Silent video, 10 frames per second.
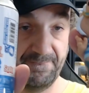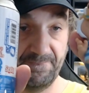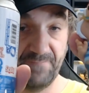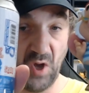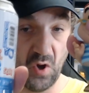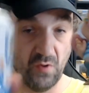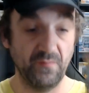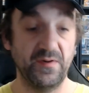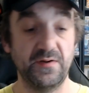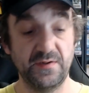
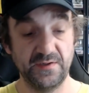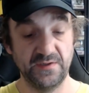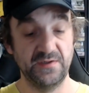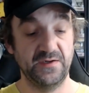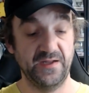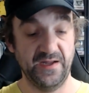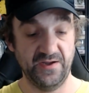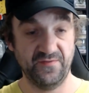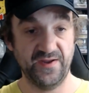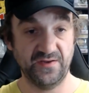Boom.
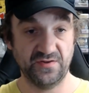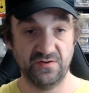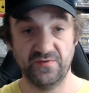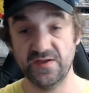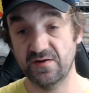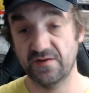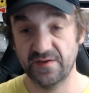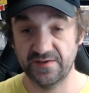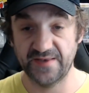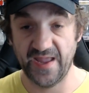All right, so we
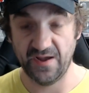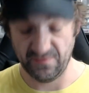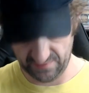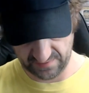are now